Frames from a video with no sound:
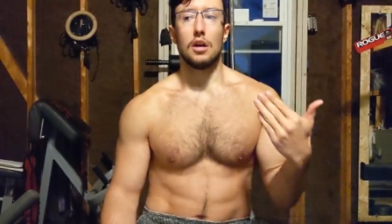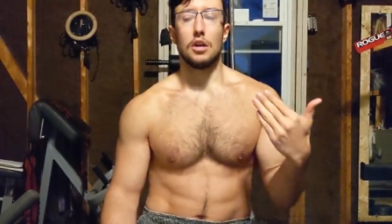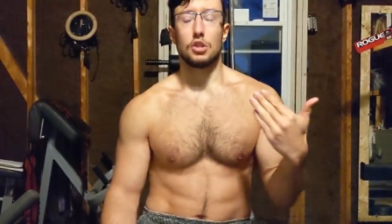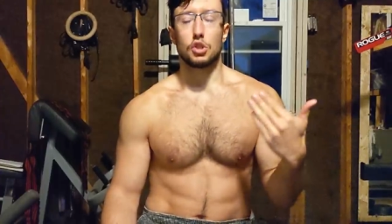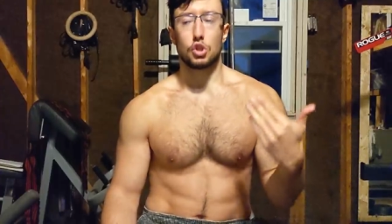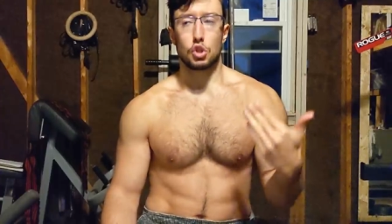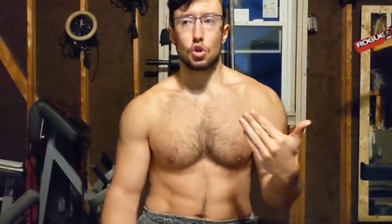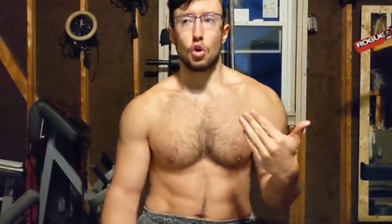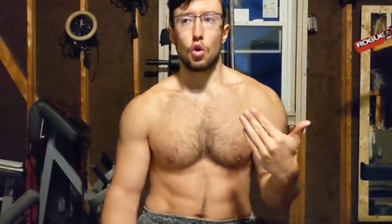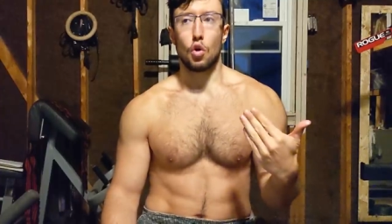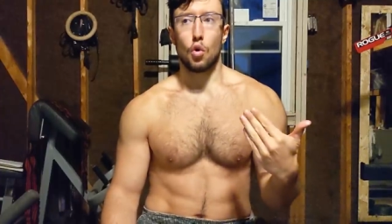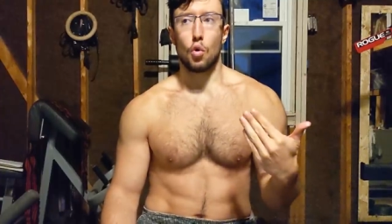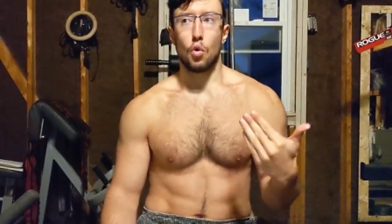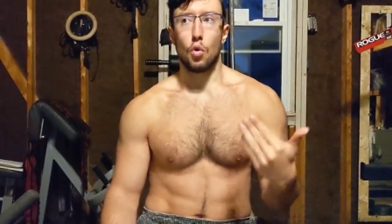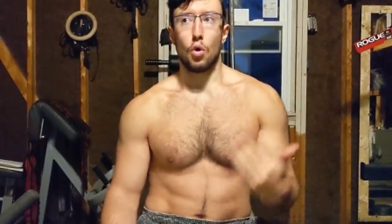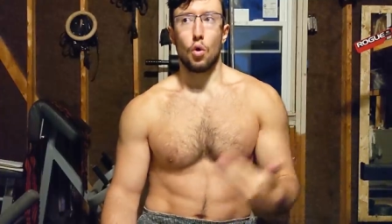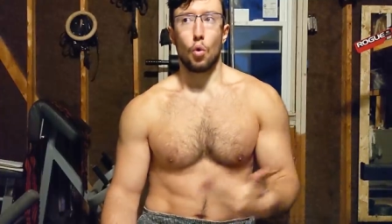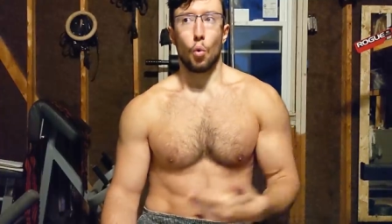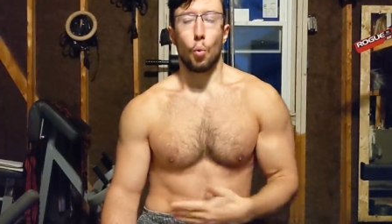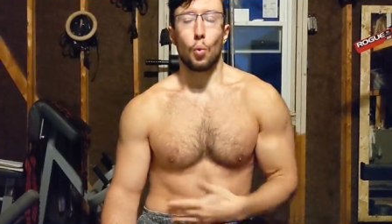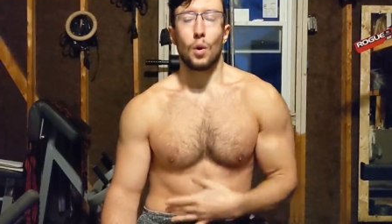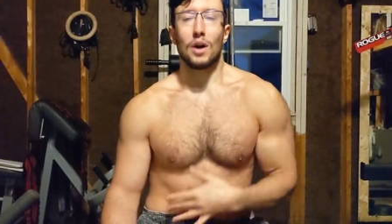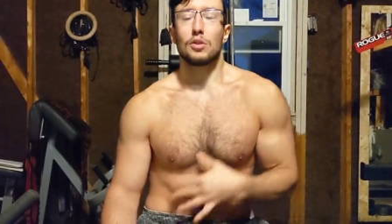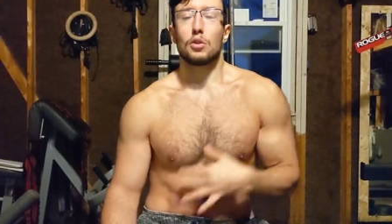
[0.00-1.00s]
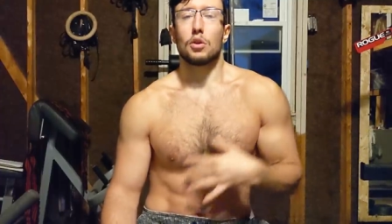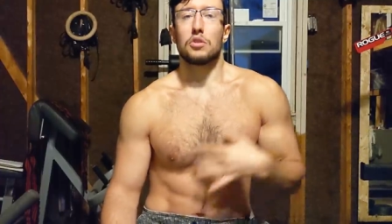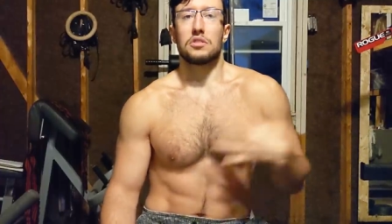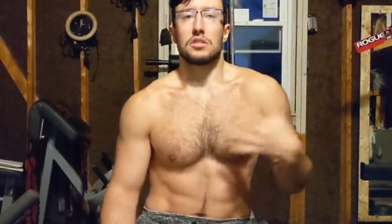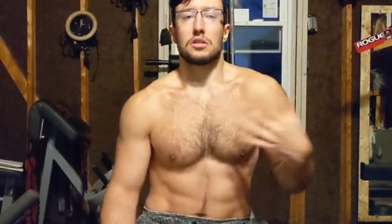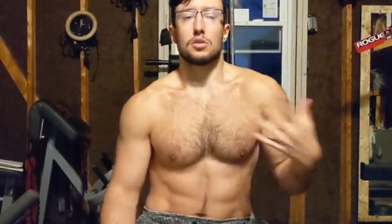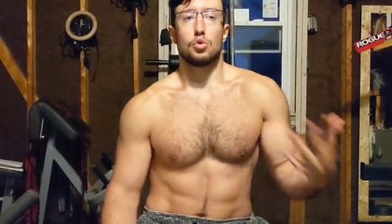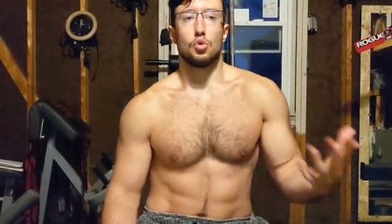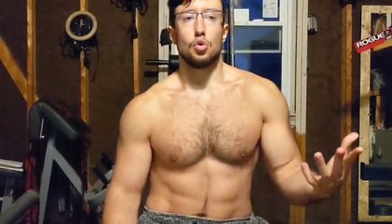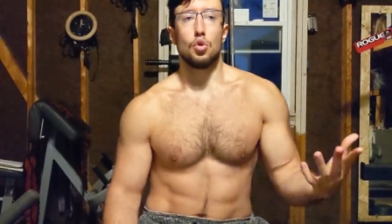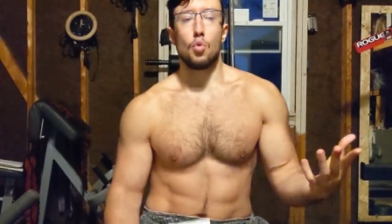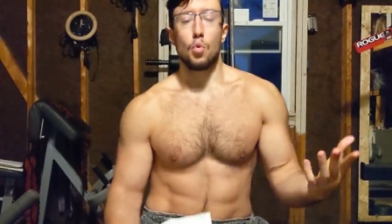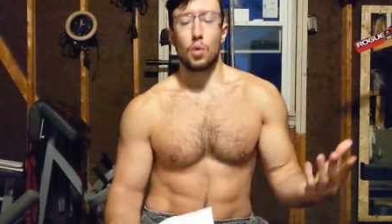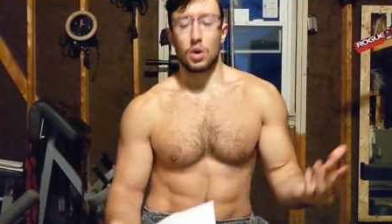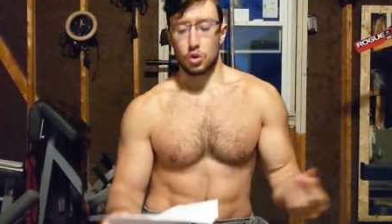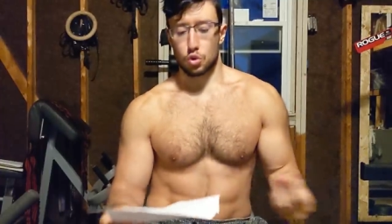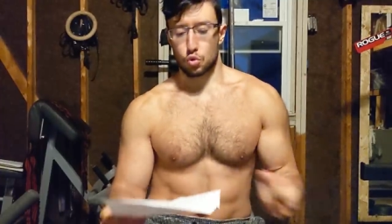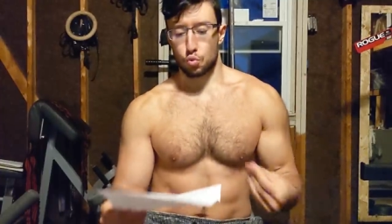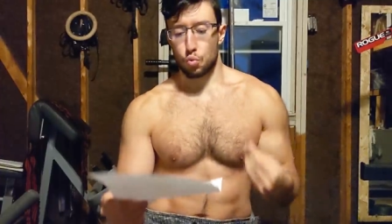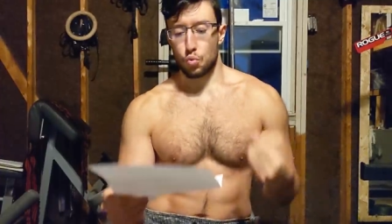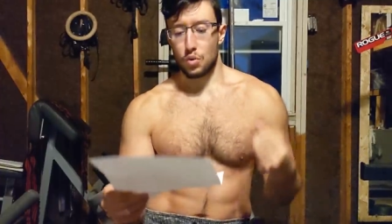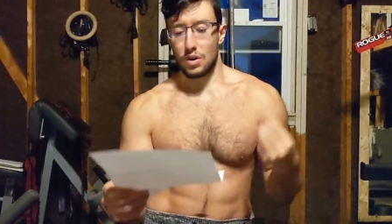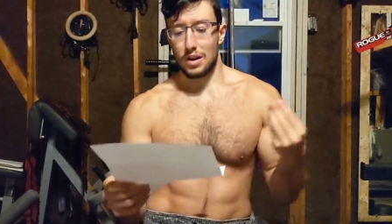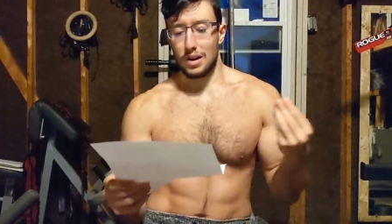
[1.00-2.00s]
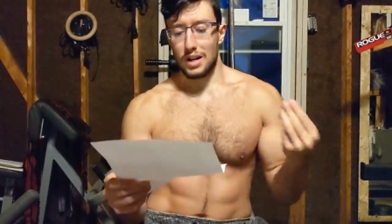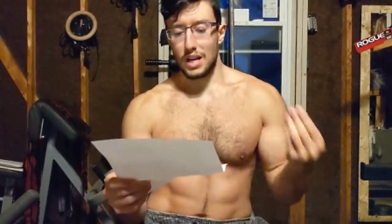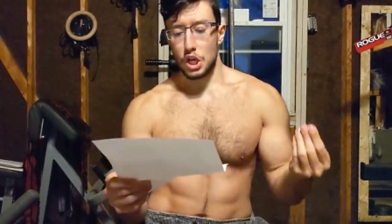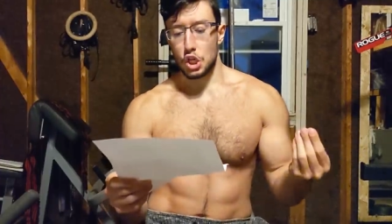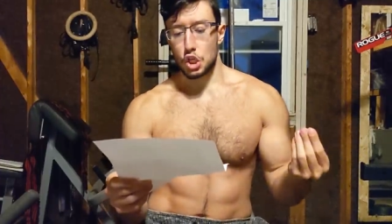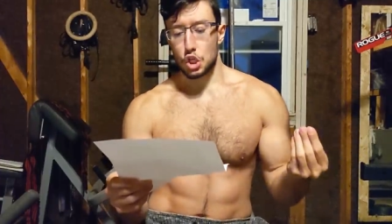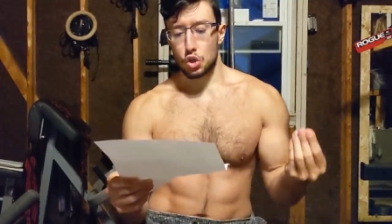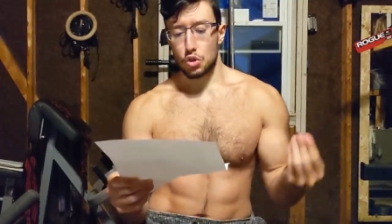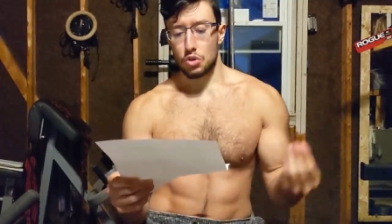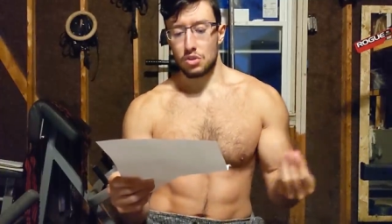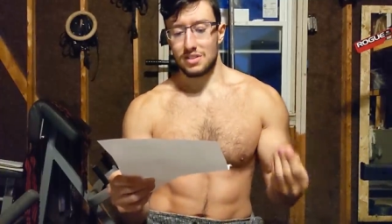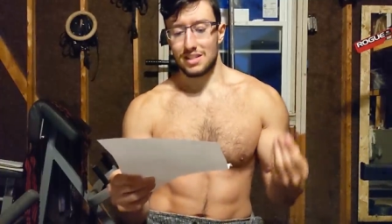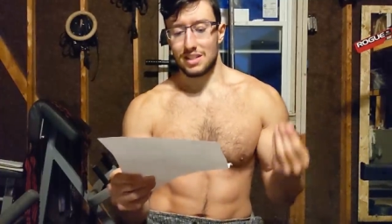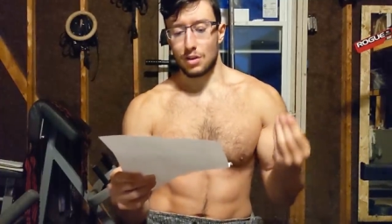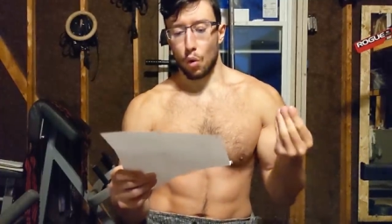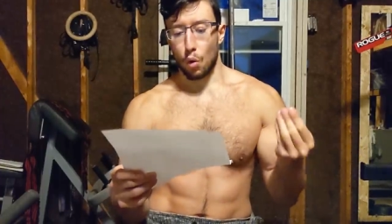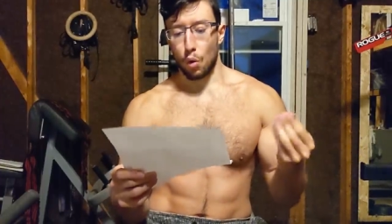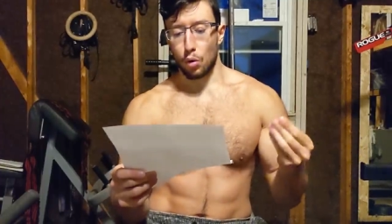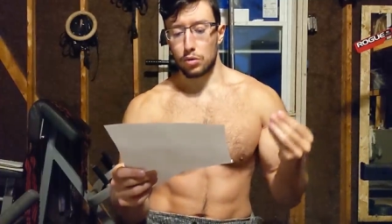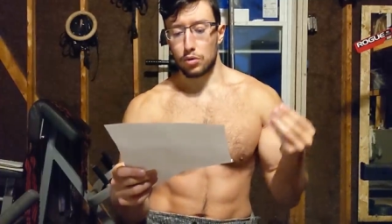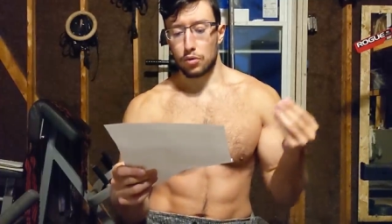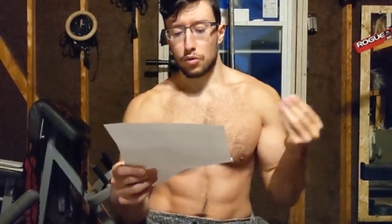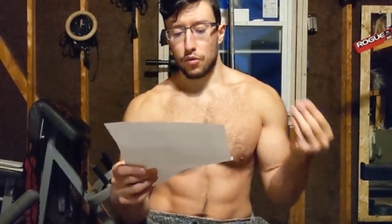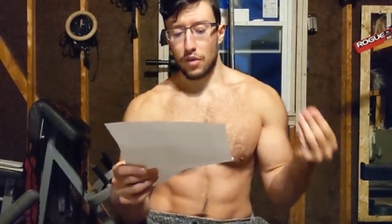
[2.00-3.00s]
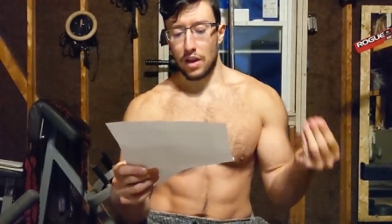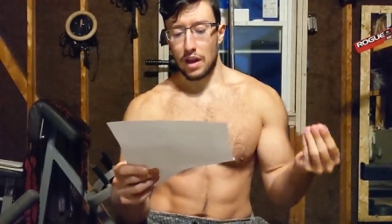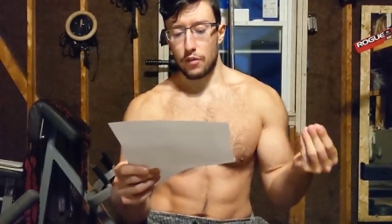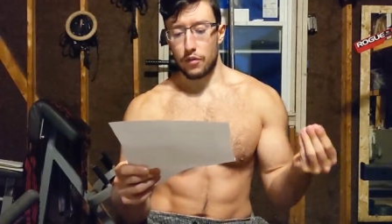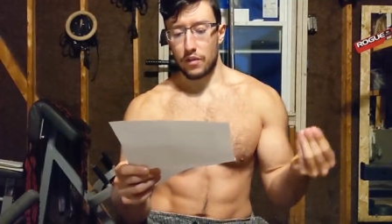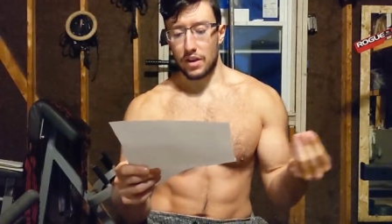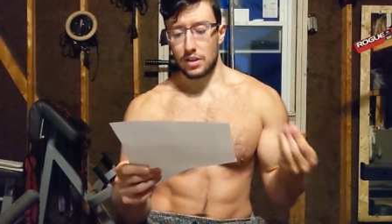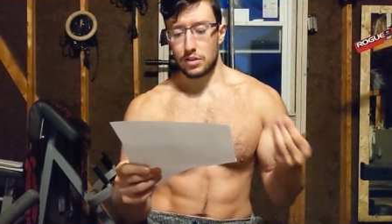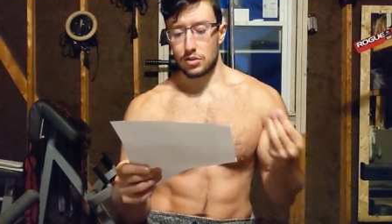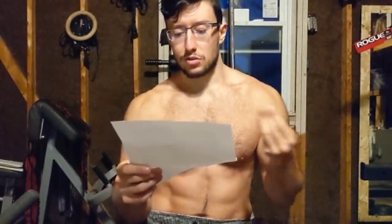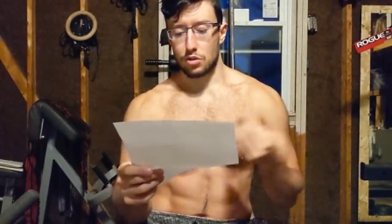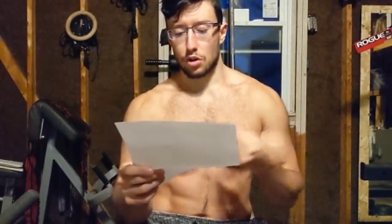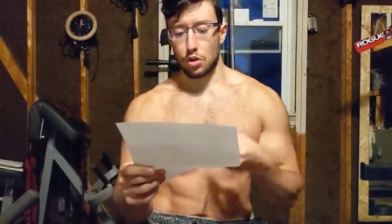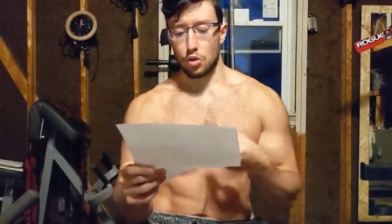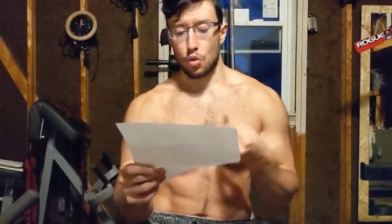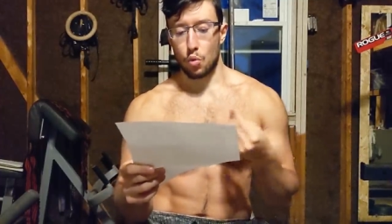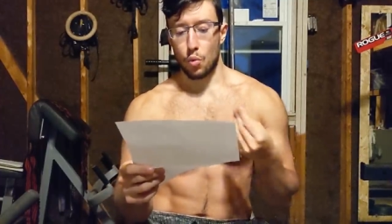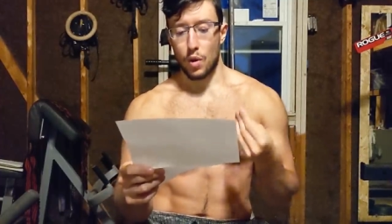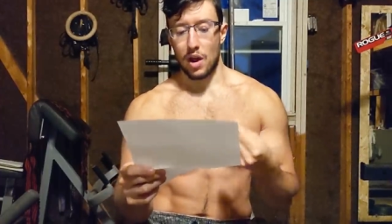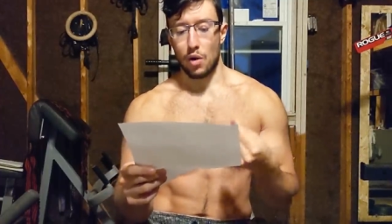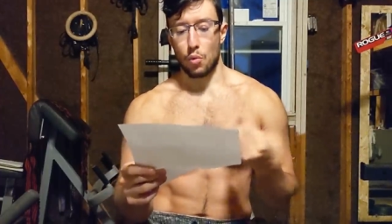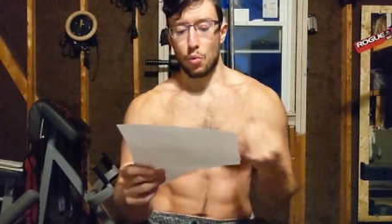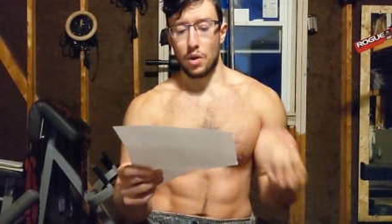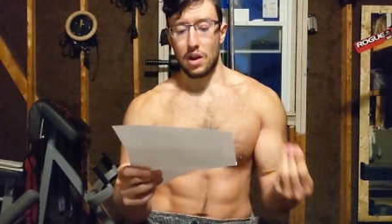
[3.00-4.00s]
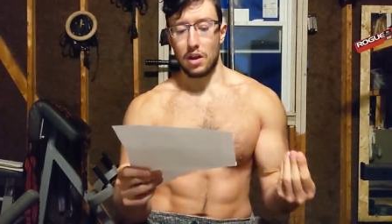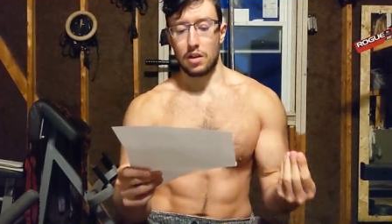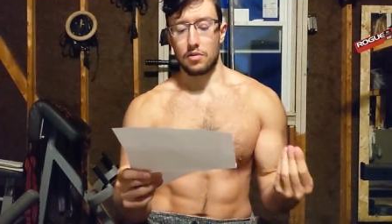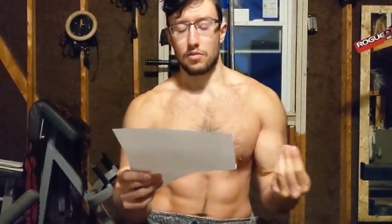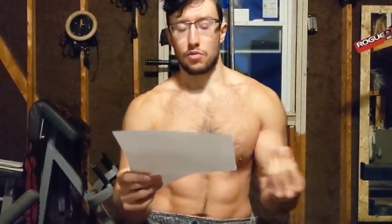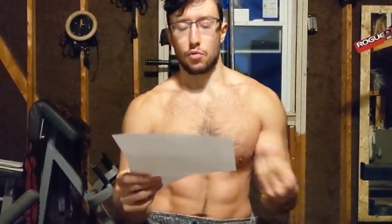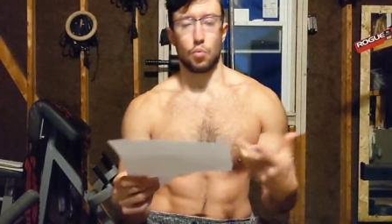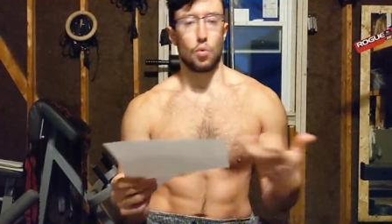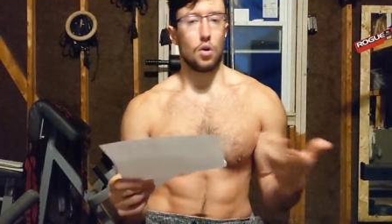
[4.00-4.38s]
So, what does it do once religion, the old faith, is done away with?